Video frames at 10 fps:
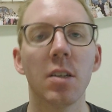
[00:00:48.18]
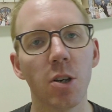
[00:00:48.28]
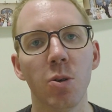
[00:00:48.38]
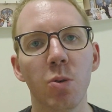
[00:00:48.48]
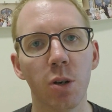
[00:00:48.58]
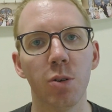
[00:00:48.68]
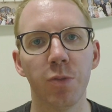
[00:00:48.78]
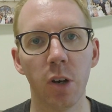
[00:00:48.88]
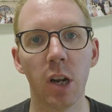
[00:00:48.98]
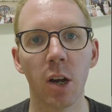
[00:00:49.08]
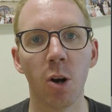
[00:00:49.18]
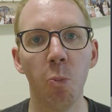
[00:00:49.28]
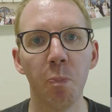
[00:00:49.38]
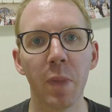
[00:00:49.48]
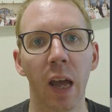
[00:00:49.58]
QQ
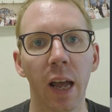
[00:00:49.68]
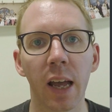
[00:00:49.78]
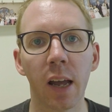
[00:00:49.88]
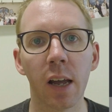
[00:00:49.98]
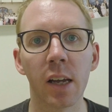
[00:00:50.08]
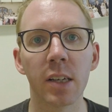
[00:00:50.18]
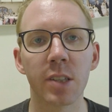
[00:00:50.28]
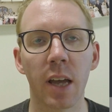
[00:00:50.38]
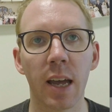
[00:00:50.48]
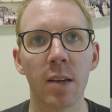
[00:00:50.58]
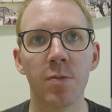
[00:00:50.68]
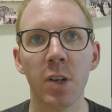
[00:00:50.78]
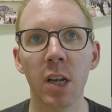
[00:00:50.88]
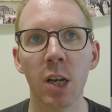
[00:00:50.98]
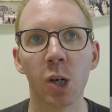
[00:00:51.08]
Video is a
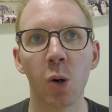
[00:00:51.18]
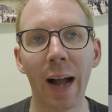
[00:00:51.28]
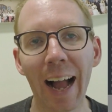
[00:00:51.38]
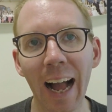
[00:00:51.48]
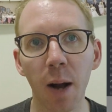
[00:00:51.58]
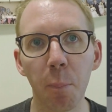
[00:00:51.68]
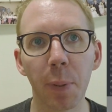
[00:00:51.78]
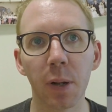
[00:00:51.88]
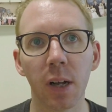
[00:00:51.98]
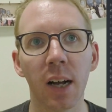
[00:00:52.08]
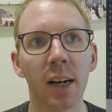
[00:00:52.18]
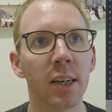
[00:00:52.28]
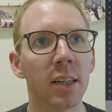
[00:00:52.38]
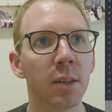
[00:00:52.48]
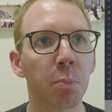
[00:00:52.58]
video app
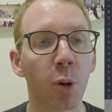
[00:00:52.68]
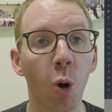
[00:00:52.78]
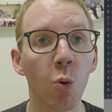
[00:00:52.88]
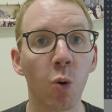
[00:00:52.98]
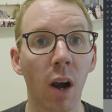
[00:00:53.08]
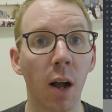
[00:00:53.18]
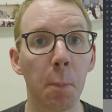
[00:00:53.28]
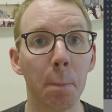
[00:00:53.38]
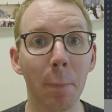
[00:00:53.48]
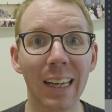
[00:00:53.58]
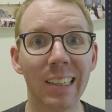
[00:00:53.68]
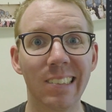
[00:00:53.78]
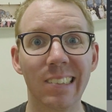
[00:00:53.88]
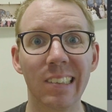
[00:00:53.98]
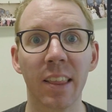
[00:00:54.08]
program
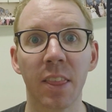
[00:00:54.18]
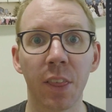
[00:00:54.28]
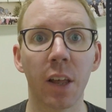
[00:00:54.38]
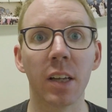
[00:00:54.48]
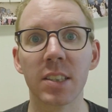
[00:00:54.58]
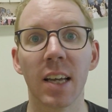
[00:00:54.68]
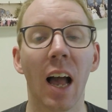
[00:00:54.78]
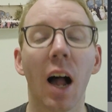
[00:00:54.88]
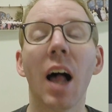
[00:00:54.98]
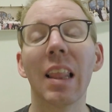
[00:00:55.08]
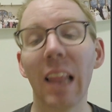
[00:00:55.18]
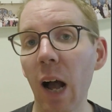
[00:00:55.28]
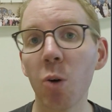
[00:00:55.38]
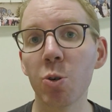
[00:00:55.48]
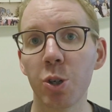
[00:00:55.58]
that
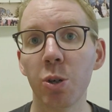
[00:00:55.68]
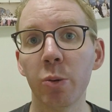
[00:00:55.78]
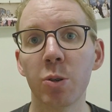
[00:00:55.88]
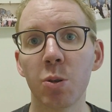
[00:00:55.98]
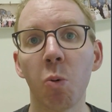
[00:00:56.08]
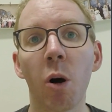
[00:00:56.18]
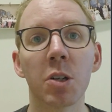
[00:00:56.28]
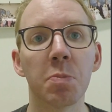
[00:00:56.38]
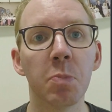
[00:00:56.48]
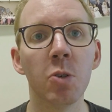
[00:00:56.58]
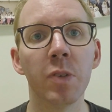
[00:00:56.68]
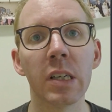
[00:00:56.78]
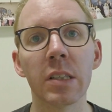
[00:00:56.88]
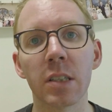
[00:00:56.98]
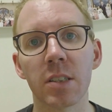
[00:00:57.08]
allows you to watch
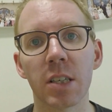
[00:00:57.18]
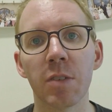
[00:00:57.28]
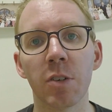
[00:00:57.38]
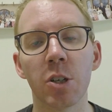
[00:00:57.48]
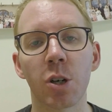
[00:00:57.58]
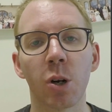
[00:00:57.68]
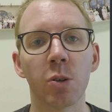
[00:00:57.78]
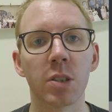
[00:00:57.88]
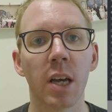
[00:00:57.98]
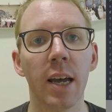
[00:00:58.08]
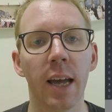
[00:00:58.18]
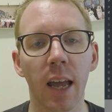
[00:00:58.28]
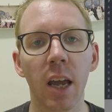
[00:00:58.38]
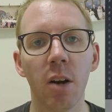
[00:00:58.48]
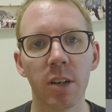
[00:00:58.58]
movies and TV shows
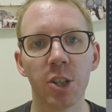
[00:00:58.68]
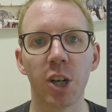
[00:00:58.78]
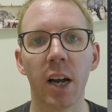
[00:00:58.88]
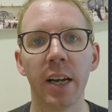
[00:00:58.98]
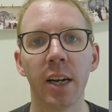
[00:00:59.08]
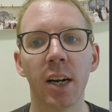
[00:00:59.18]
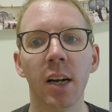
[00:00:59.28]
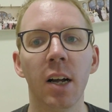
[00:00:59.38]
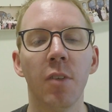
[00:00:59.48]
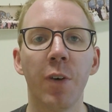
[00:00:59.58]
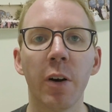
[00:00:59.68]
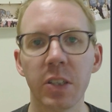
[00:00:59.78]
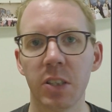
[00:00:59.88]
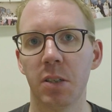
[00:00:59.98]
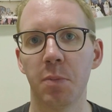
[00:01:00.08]
here in China,
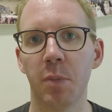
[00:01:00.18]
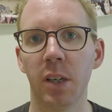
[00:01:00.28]
very similar